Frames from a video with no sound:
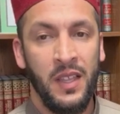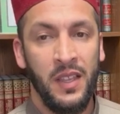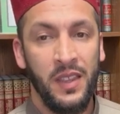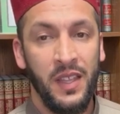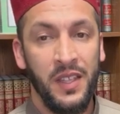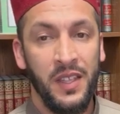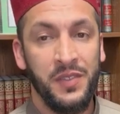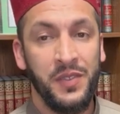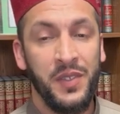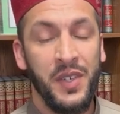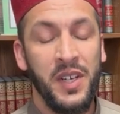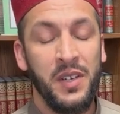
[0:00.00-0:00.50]

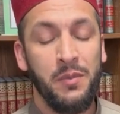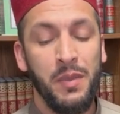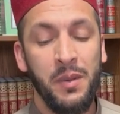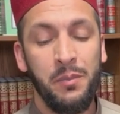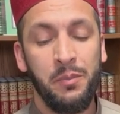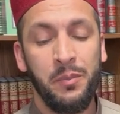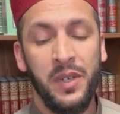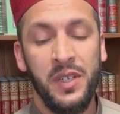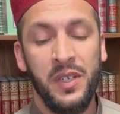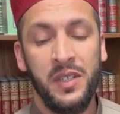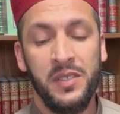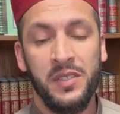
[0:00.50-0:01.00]
that the
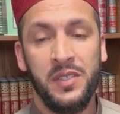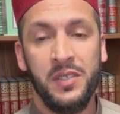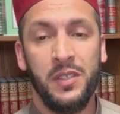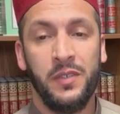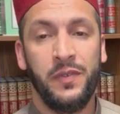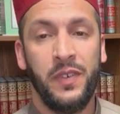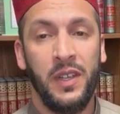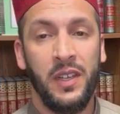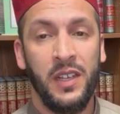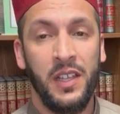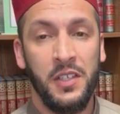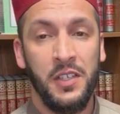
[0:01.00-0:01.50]
remembrance
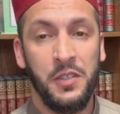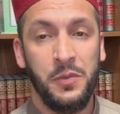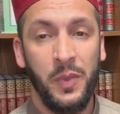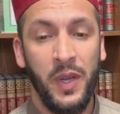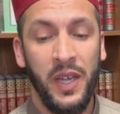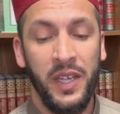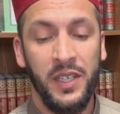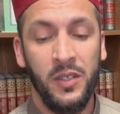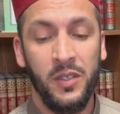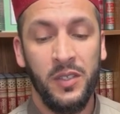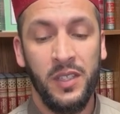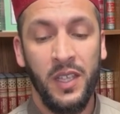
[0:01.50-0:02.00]
of Allah
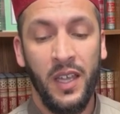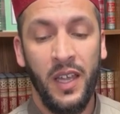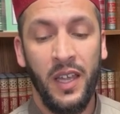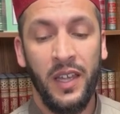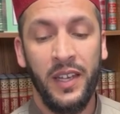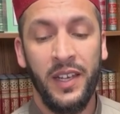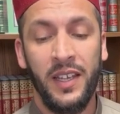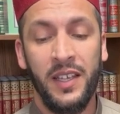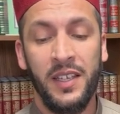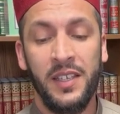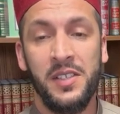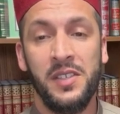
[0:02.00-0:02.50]
subhanahu wa
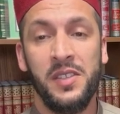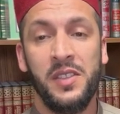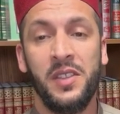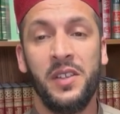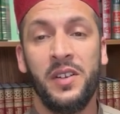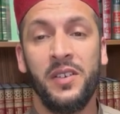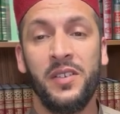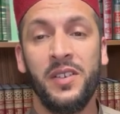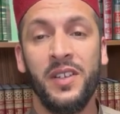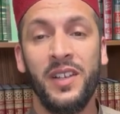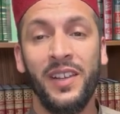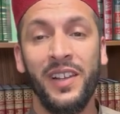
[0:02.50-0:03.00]
ta'ala is the
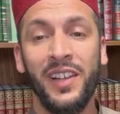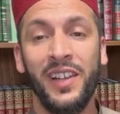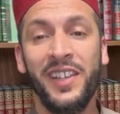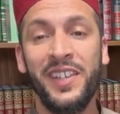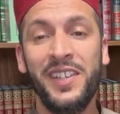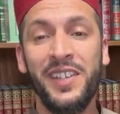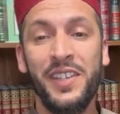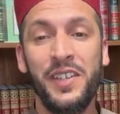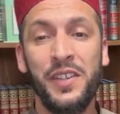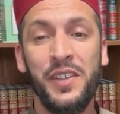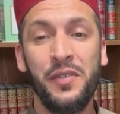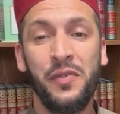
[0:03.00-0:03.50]

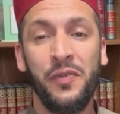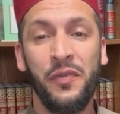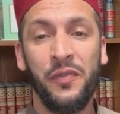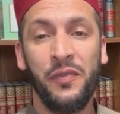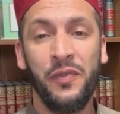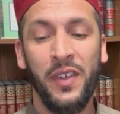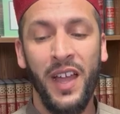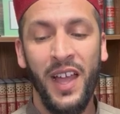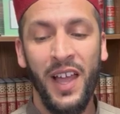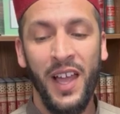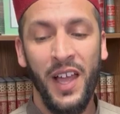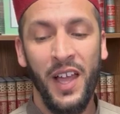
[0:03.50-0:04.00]

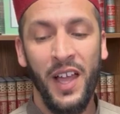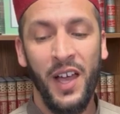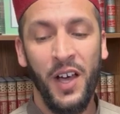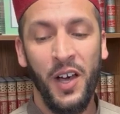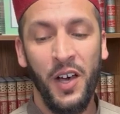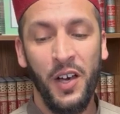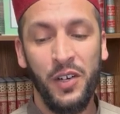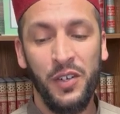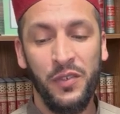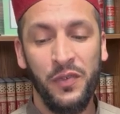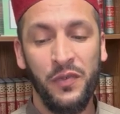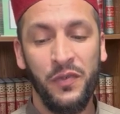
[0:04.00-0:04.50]
relief
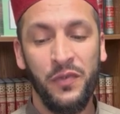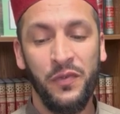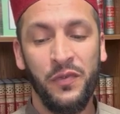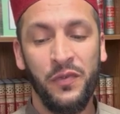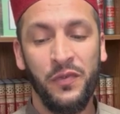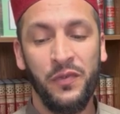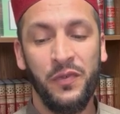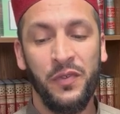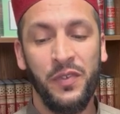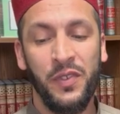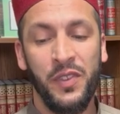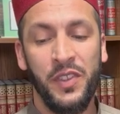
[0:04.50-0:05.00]

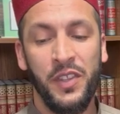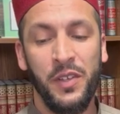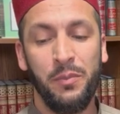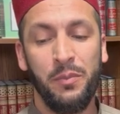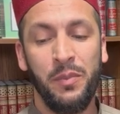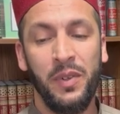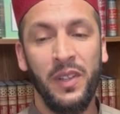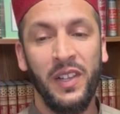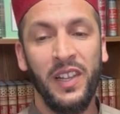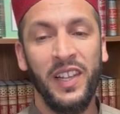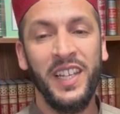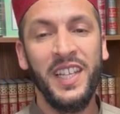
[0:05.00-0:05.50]
of the
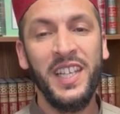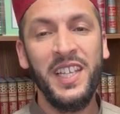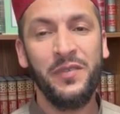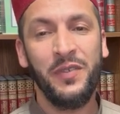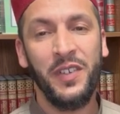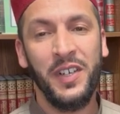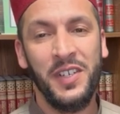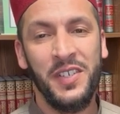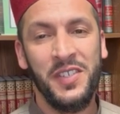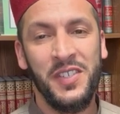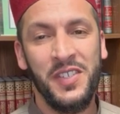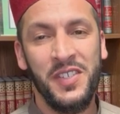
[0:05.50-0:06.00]

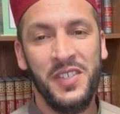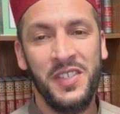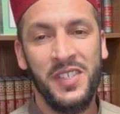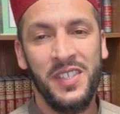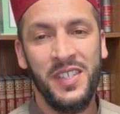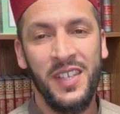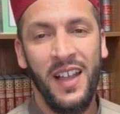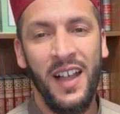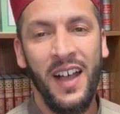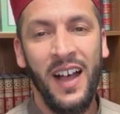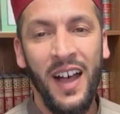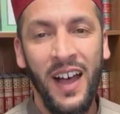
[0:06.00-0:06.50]
believers'
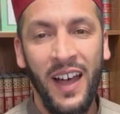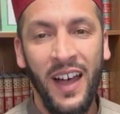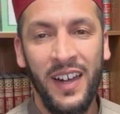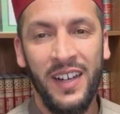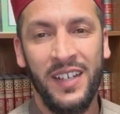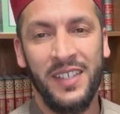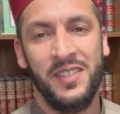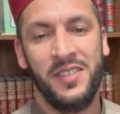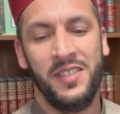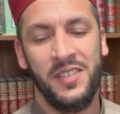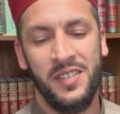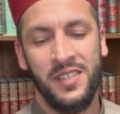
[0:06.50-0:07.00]

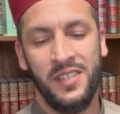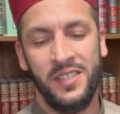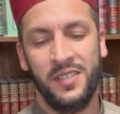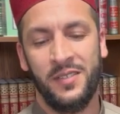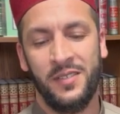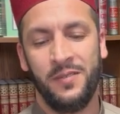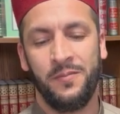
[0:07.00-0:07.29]
hearts.